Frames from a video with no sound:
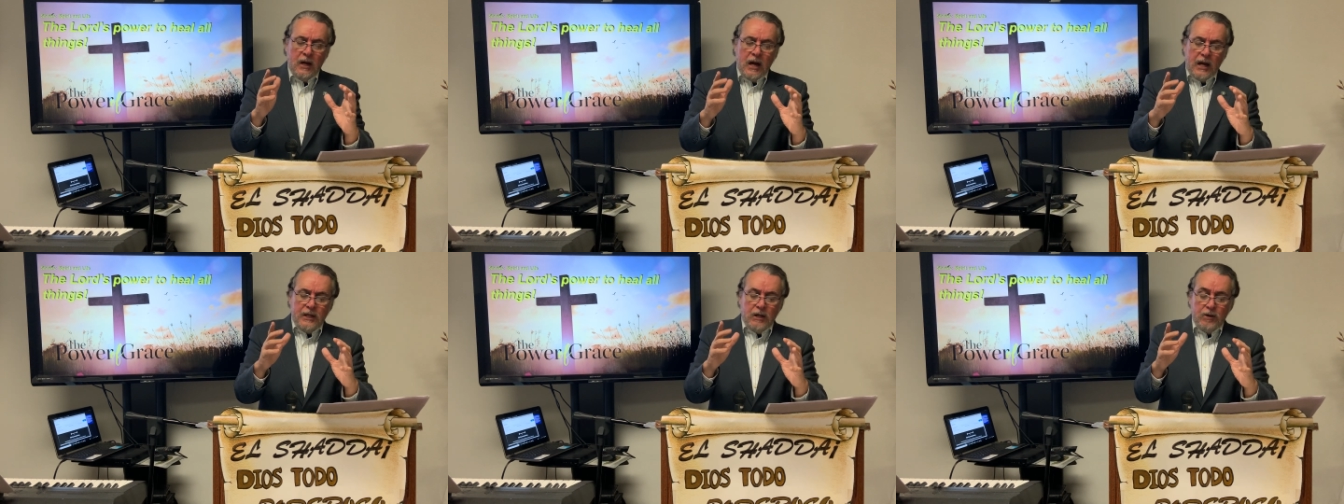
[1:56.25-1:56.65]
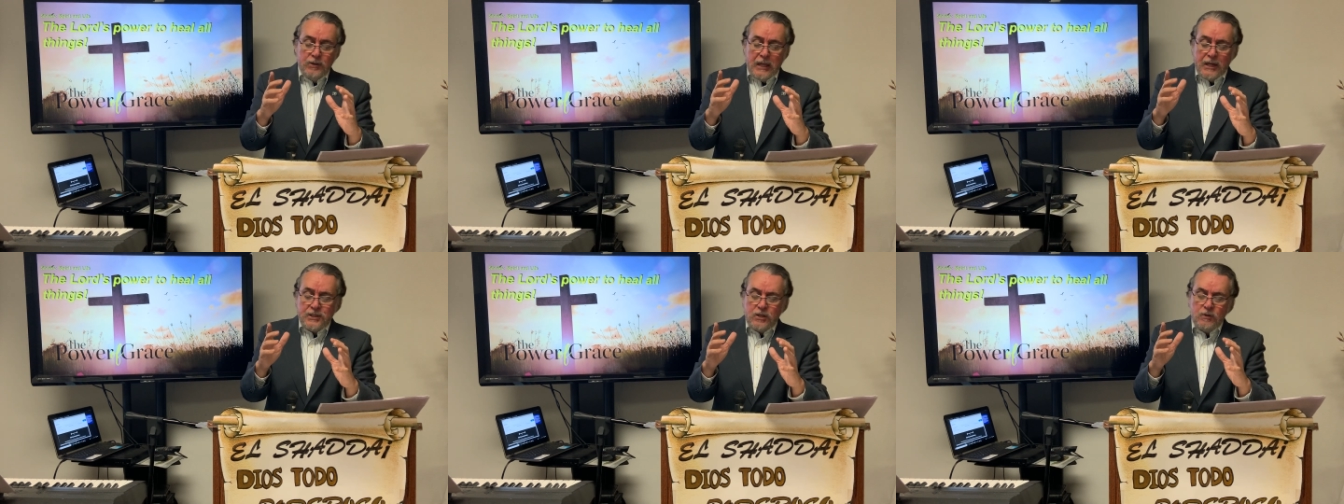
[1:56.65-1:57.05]
I know
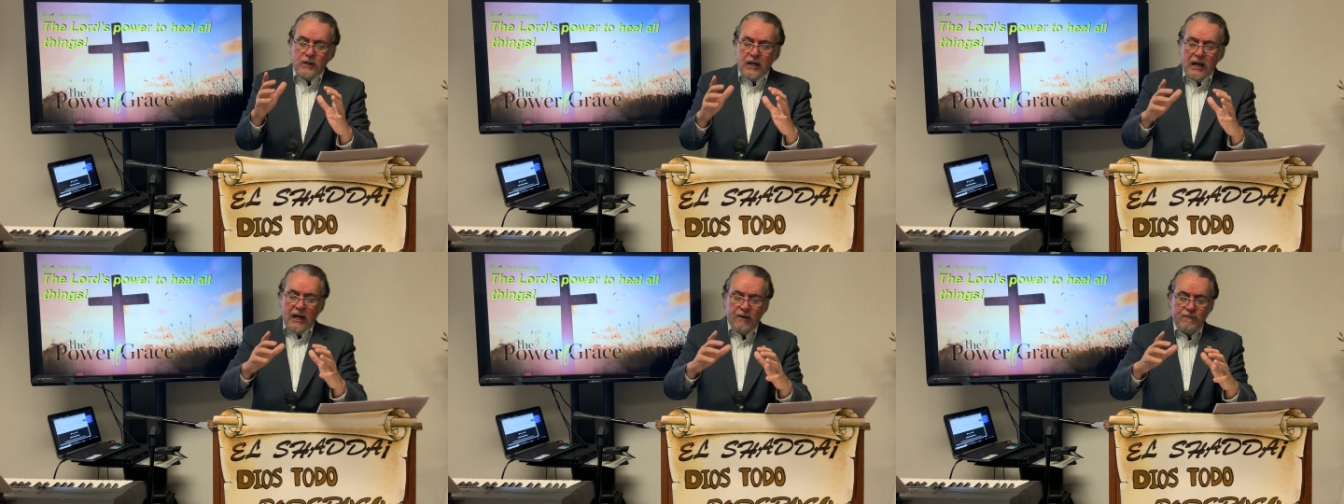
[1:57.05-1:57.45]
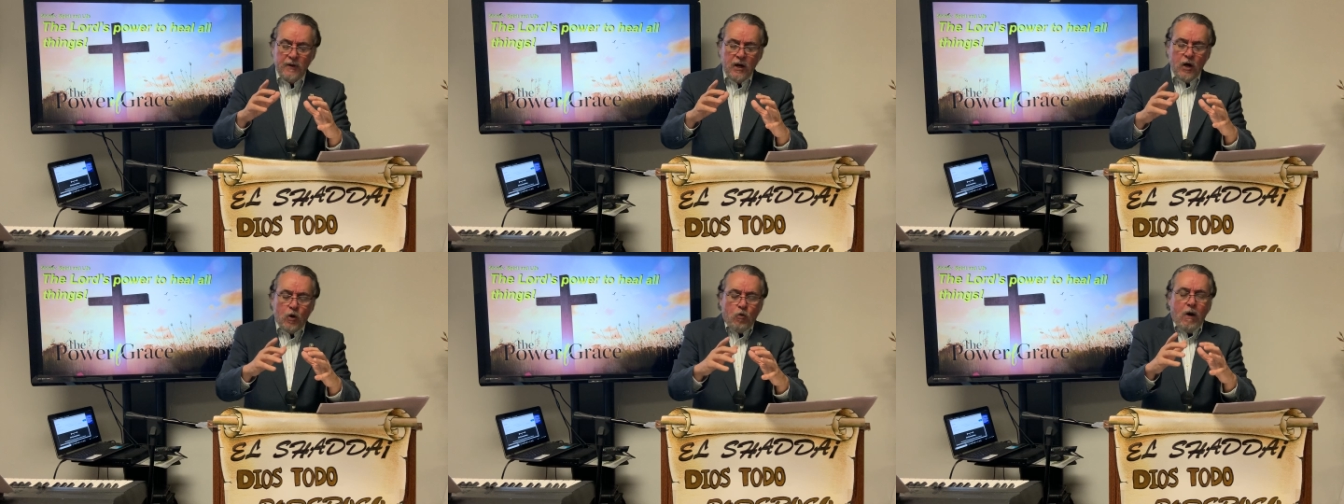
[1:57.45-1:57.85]
that you have
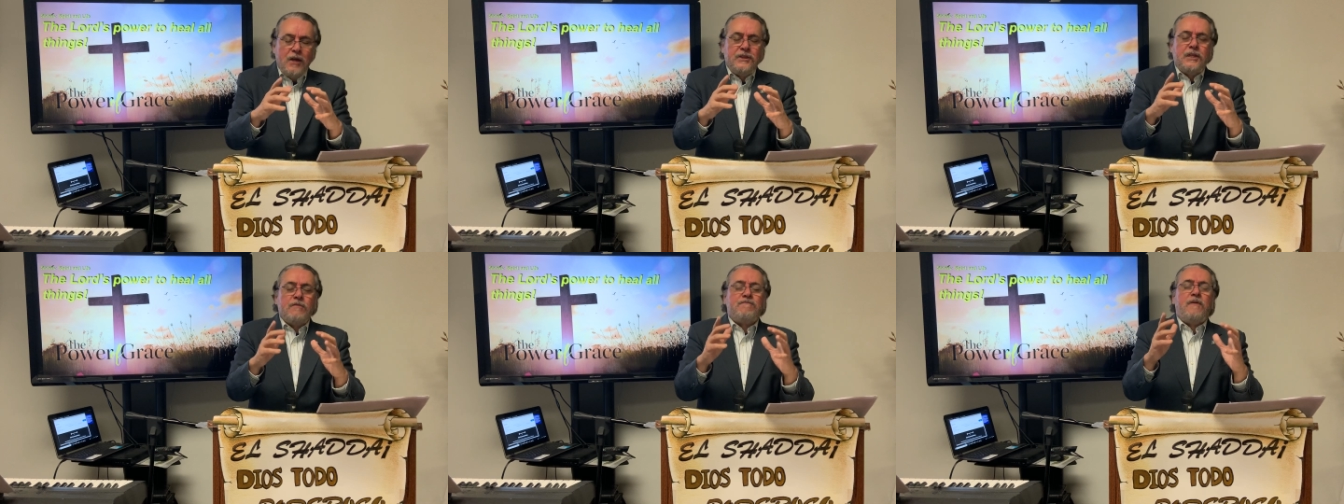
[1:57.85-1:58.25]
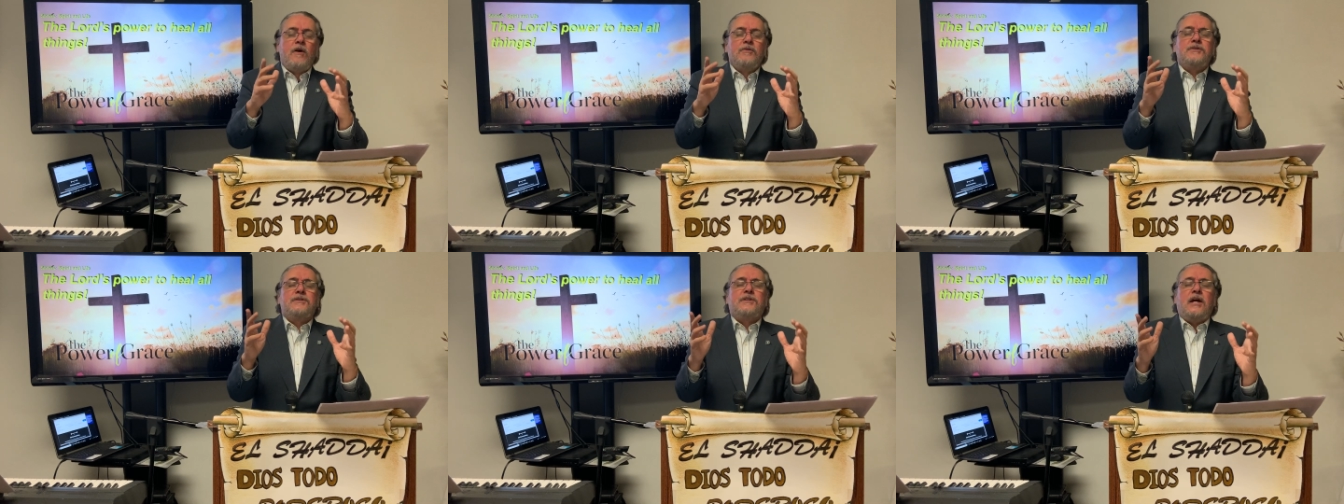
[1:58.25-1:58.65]

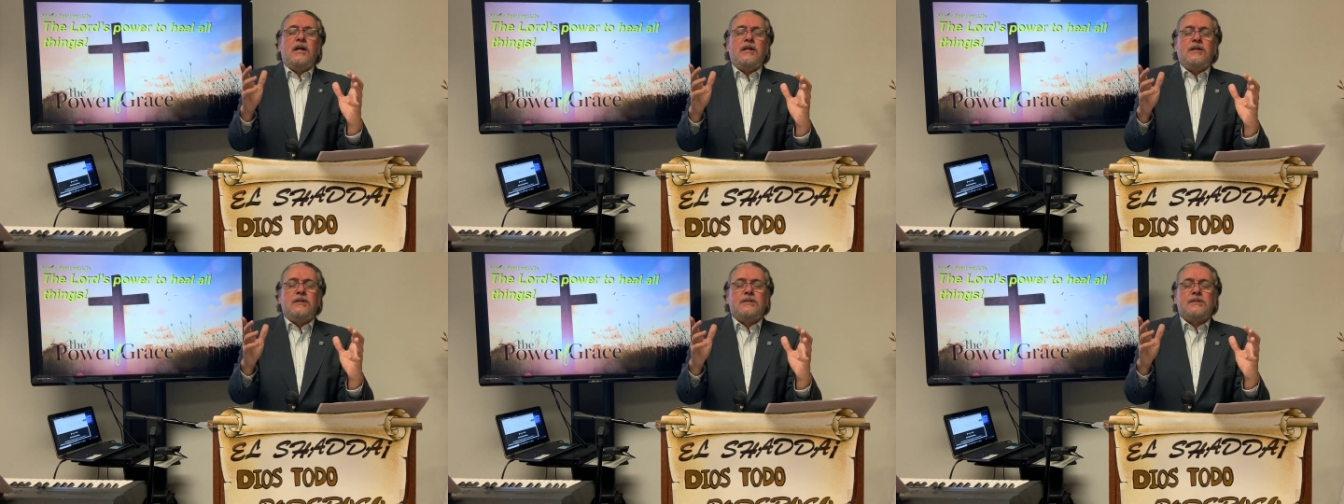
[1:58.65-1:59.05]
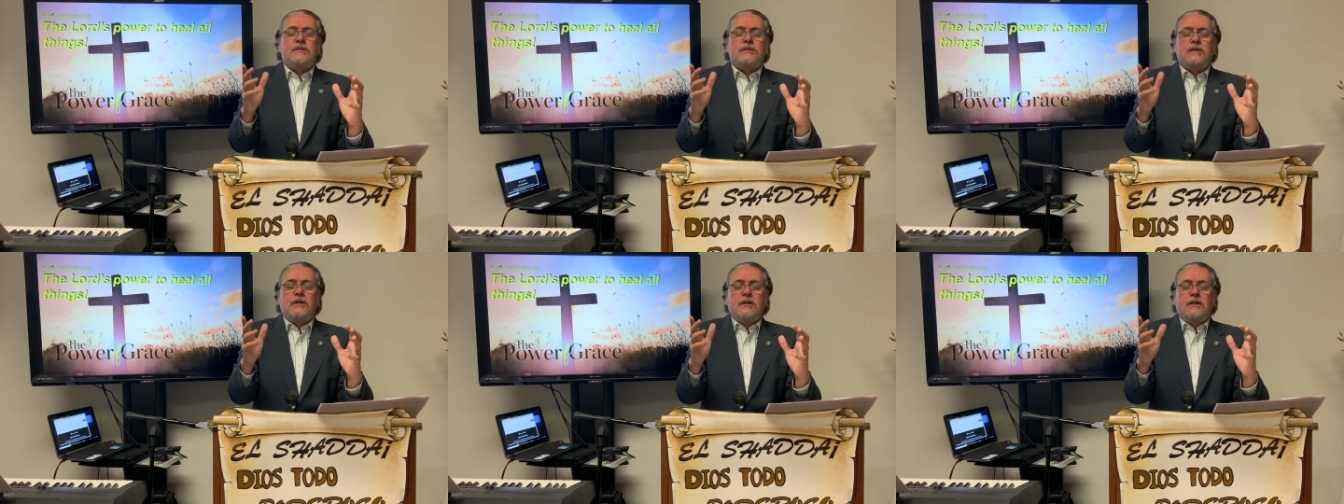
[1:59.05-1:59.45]
wonderful
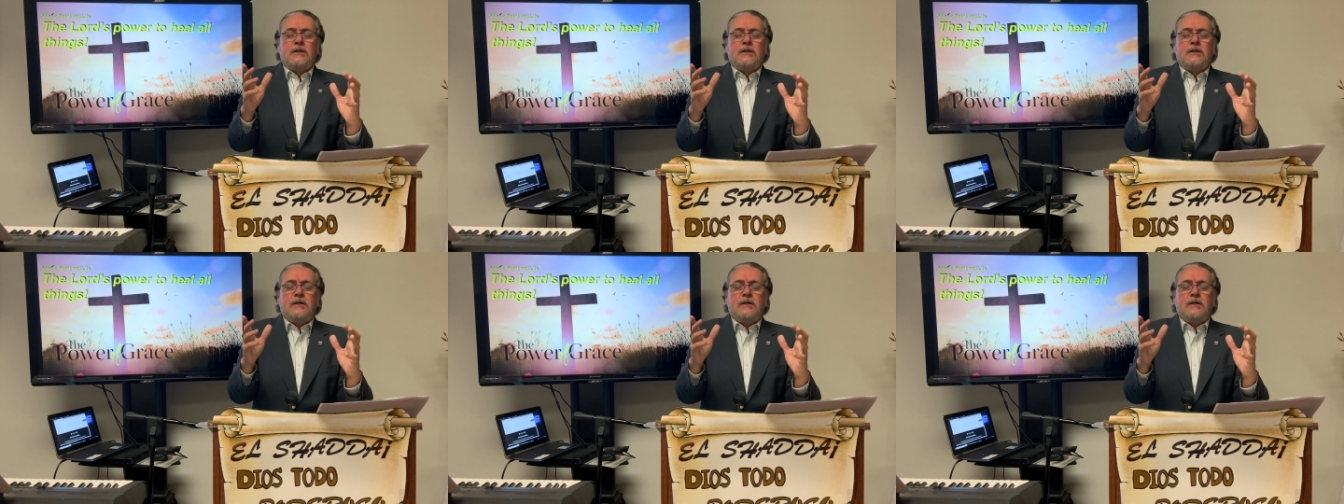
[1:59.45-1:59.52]
things